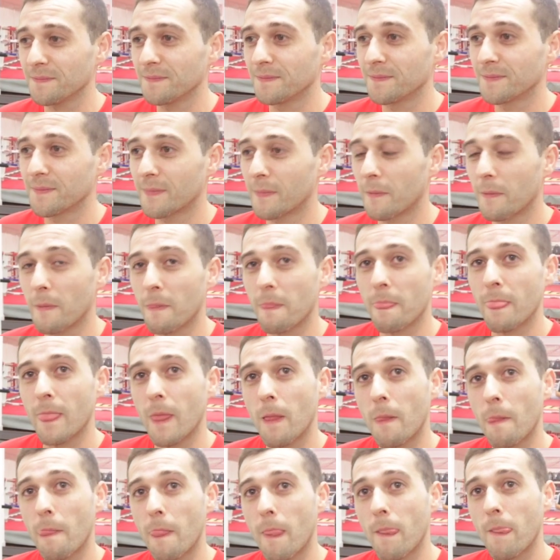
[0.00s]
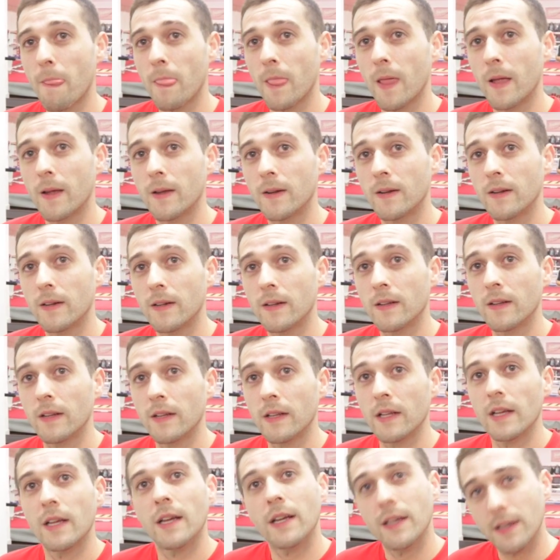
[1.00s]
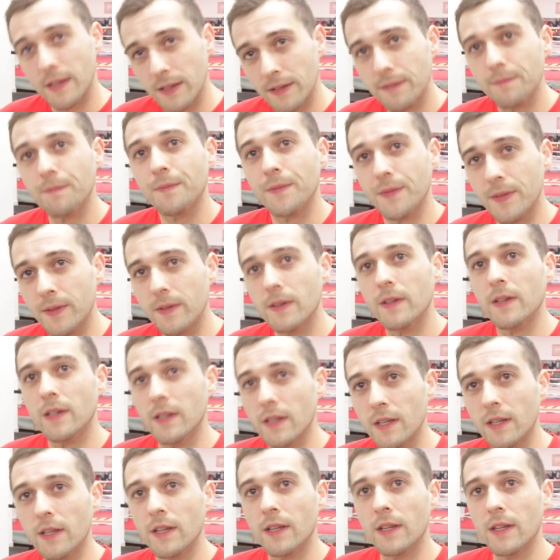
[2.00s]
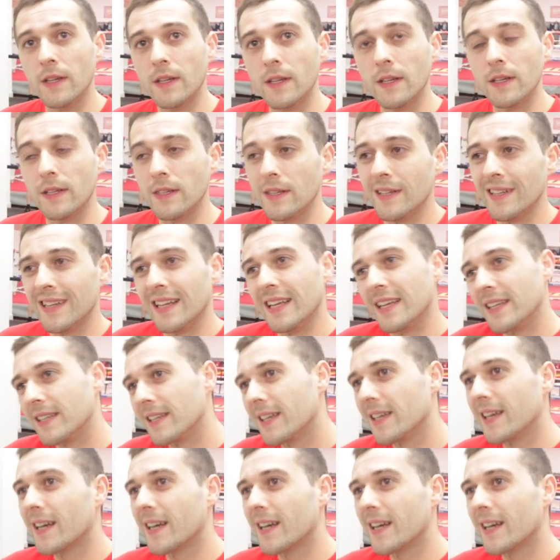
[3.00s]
Is it just pros that you guys are going to do it, or are you going to do any work with the amateur guys as well?